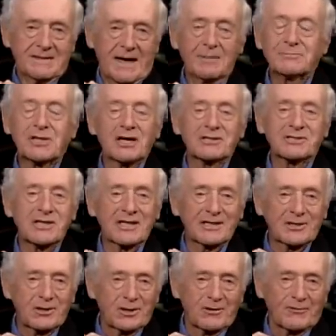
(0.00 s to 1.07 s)
I'm John
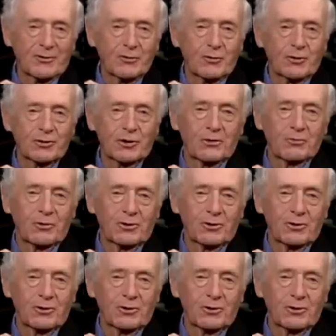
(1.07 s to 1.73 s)
Seigenthaler for A Word on